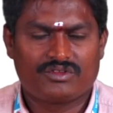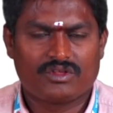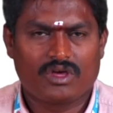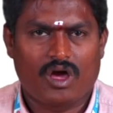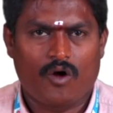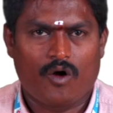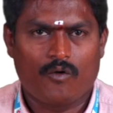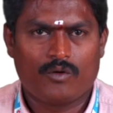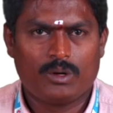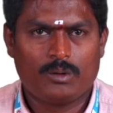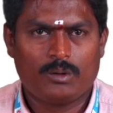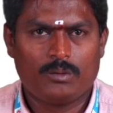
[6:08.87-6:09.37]

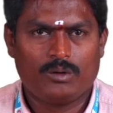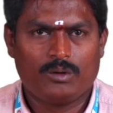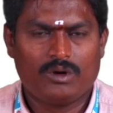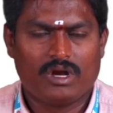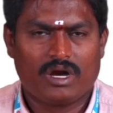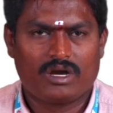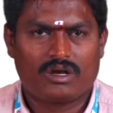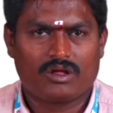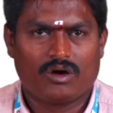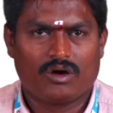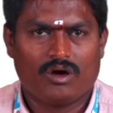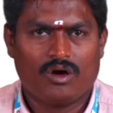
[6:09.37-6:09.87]
available at
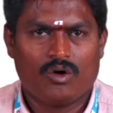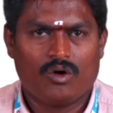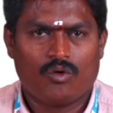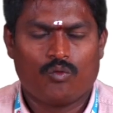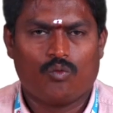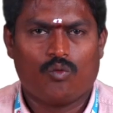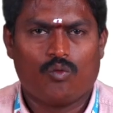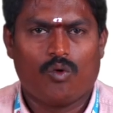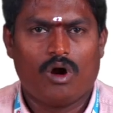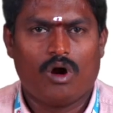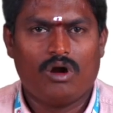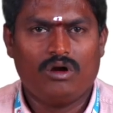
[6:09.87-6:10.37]

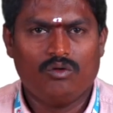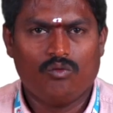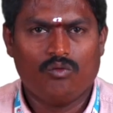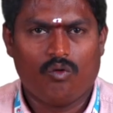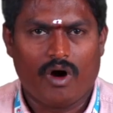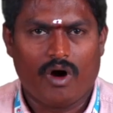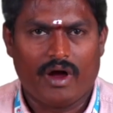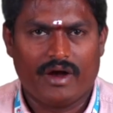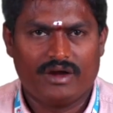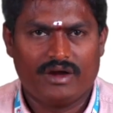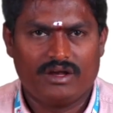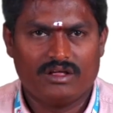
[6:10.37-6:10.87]

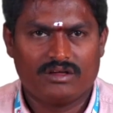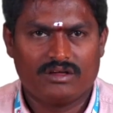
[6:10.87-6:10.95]
worldwide.